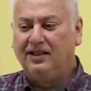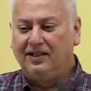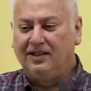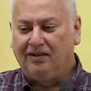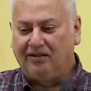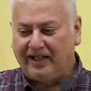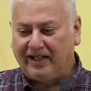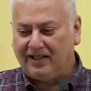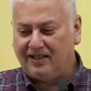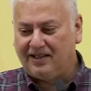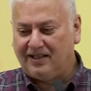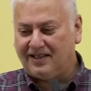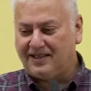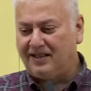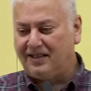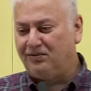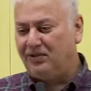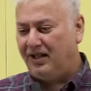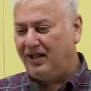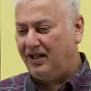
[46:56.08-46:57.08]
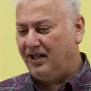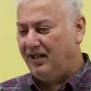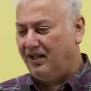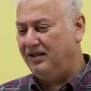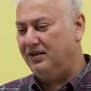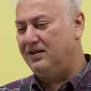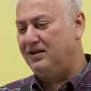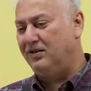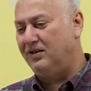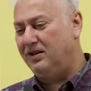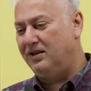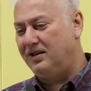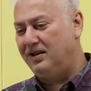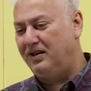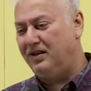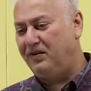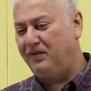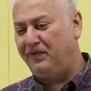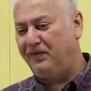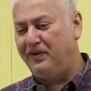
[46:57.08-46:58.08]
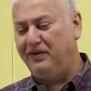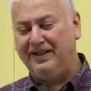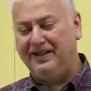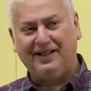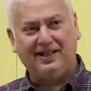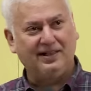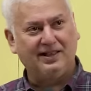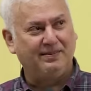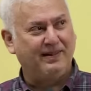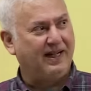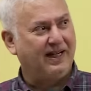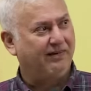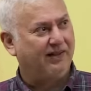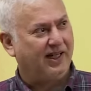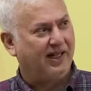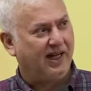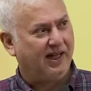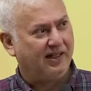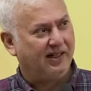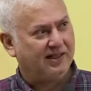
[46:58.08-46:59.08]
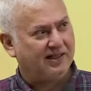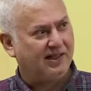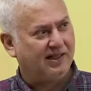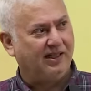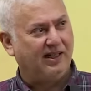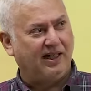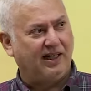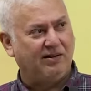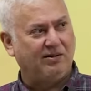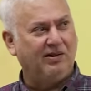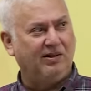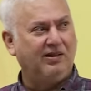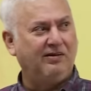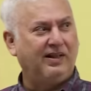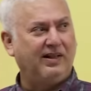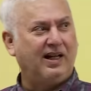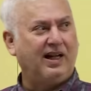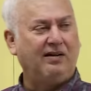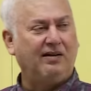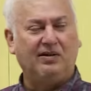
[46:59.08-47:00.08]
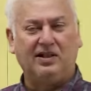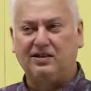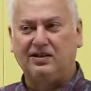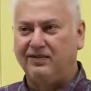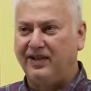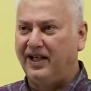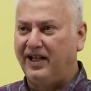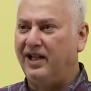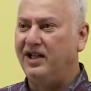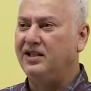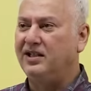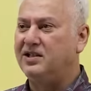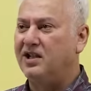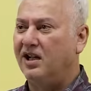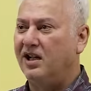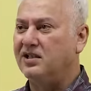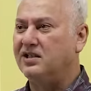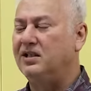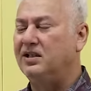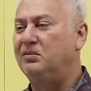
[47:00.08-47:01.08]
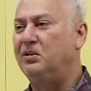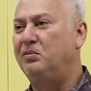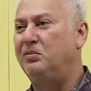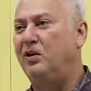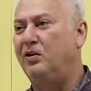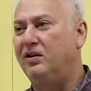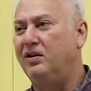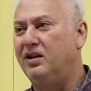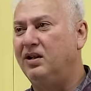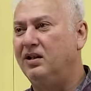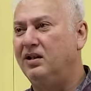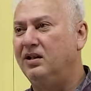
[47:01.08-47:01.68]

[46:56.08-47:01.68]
Okay, this is what, so, you know, a few years back when I told you when I was very charged up about